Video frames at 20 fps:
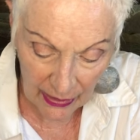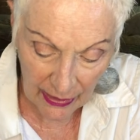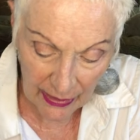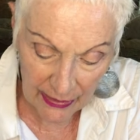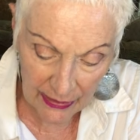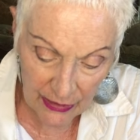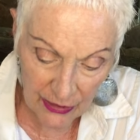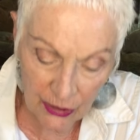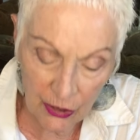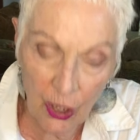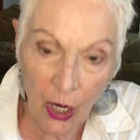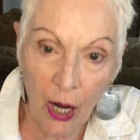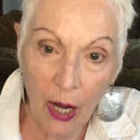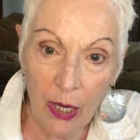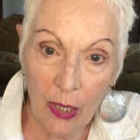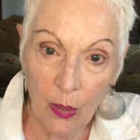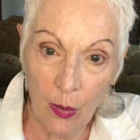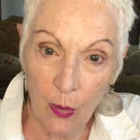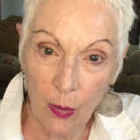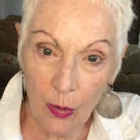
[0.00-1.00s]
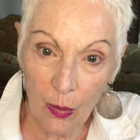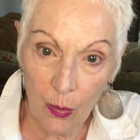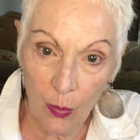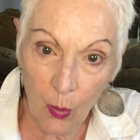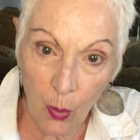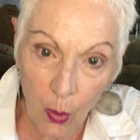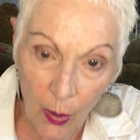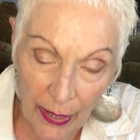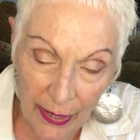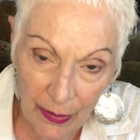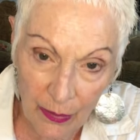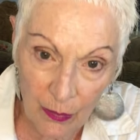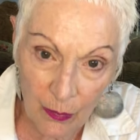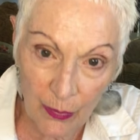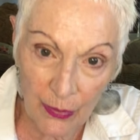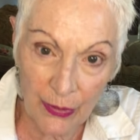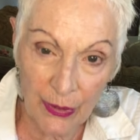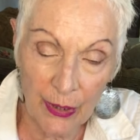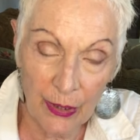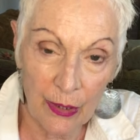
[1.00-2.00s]
it's not quite
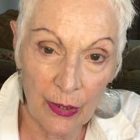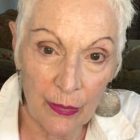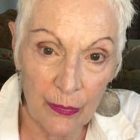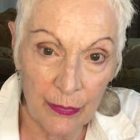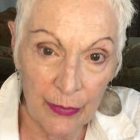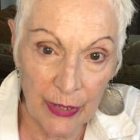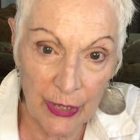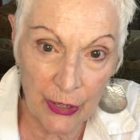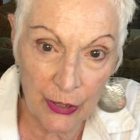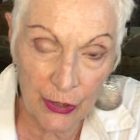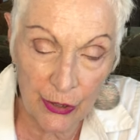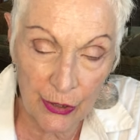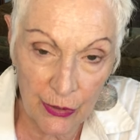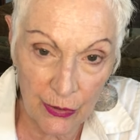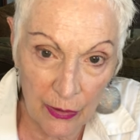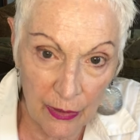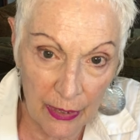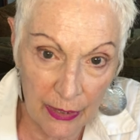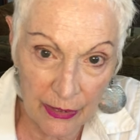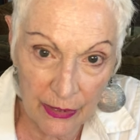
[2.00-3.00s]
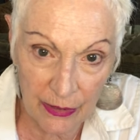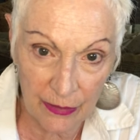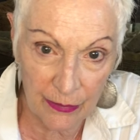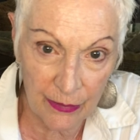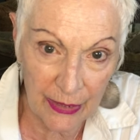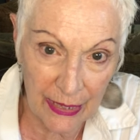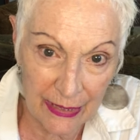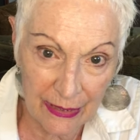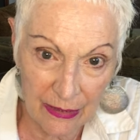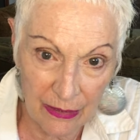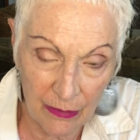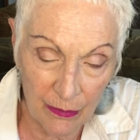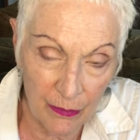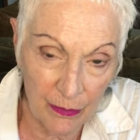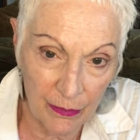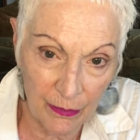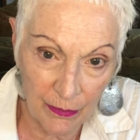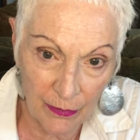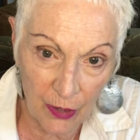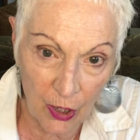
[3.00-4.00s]
within our reach. So let's get some
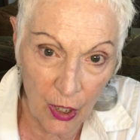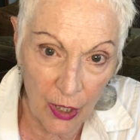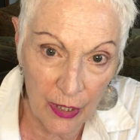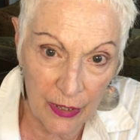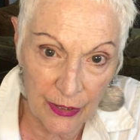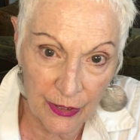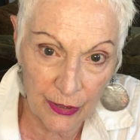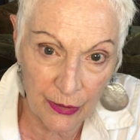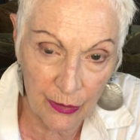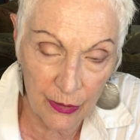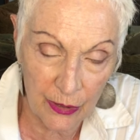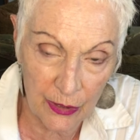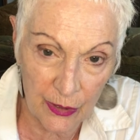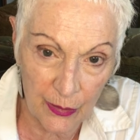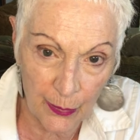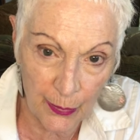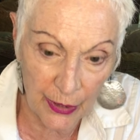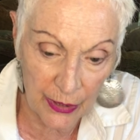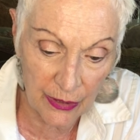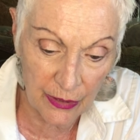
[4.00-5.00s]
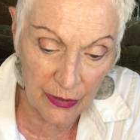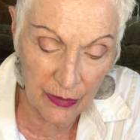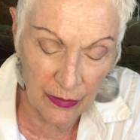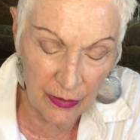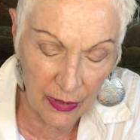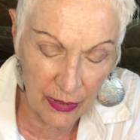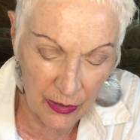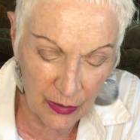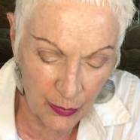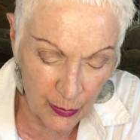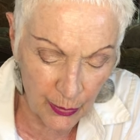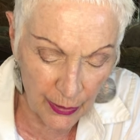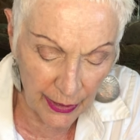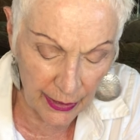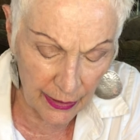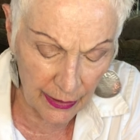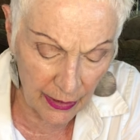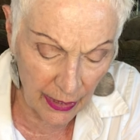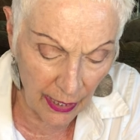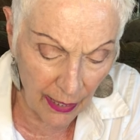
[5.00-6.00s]
cards to express and
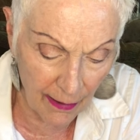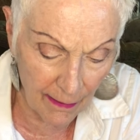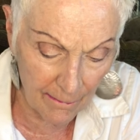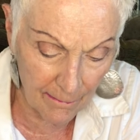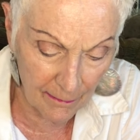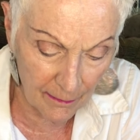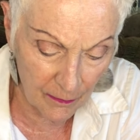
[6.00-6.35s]
explain that.